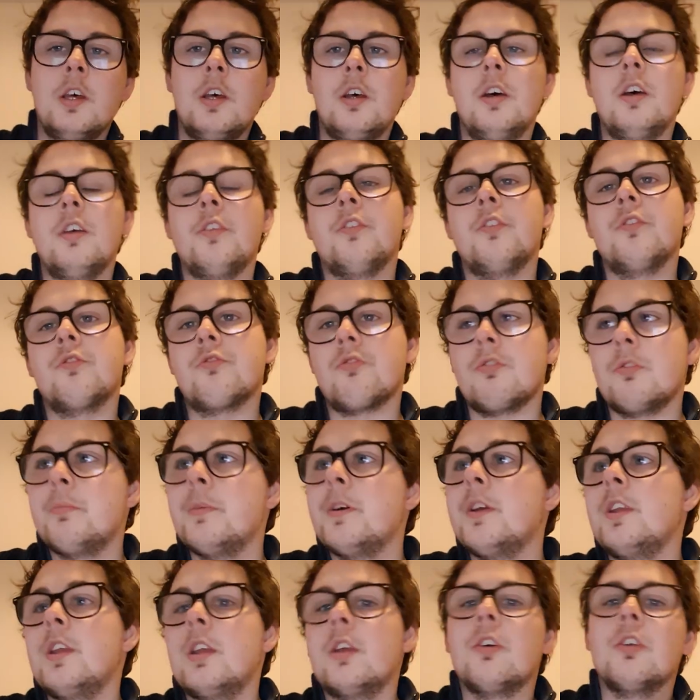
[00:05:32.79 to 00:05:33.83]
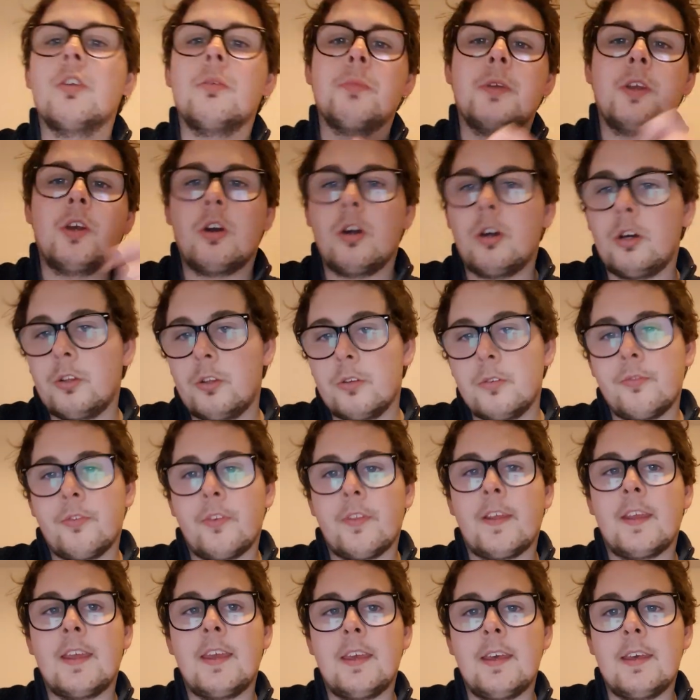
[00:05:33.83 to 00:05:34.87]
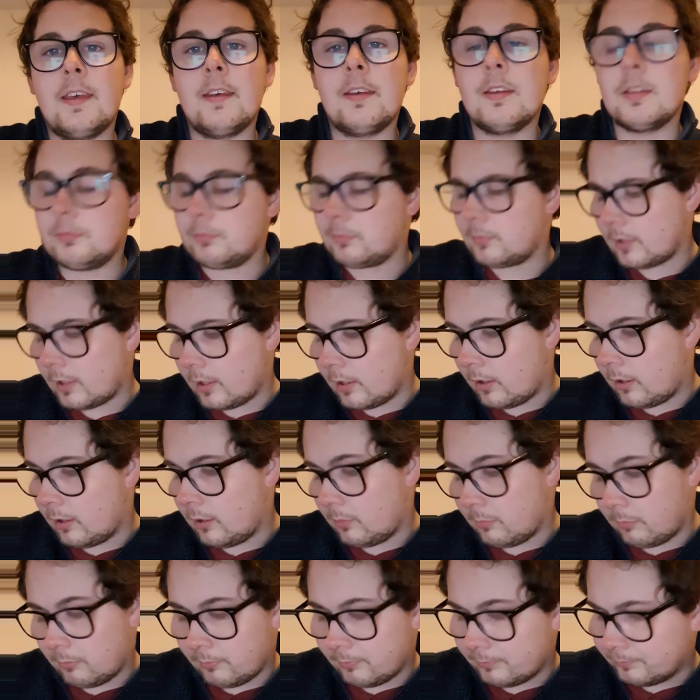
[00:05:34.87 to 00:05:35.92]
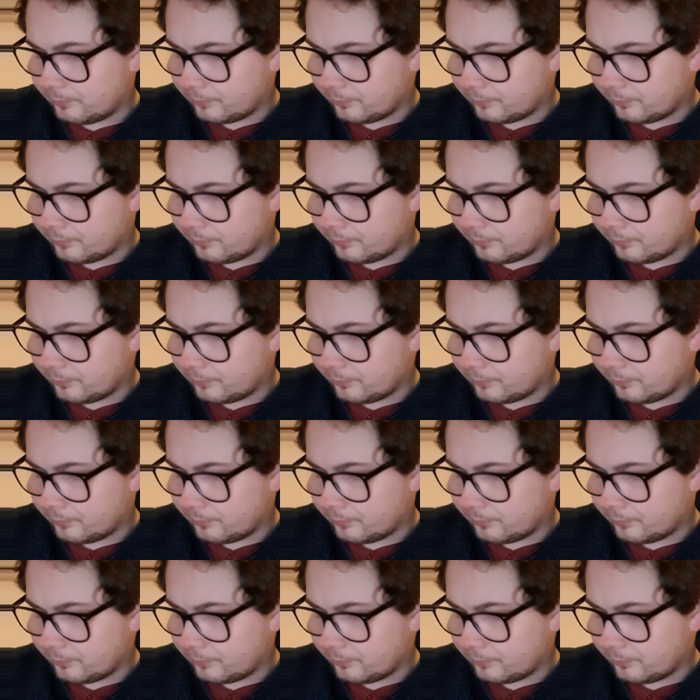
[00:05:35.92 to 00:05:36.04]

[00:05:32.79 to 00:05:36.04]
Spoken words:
As a drummer, you're going to be all over the kit, and